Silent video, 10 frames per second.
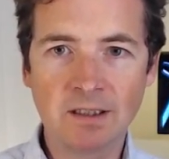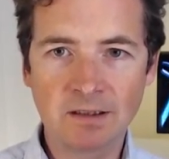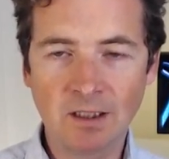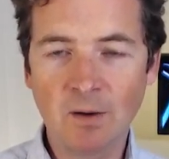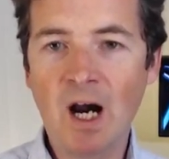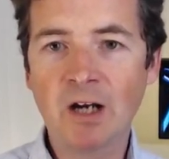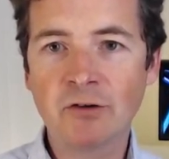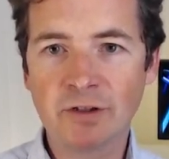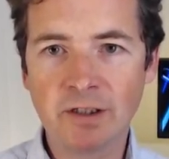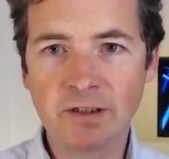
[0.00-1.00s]
years ago,
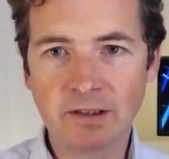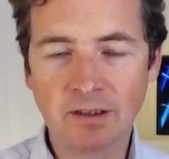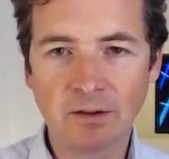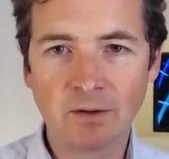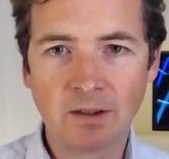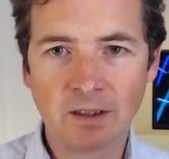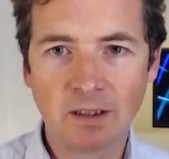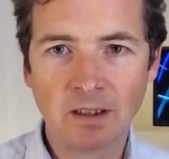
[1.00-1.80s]
100 years ago,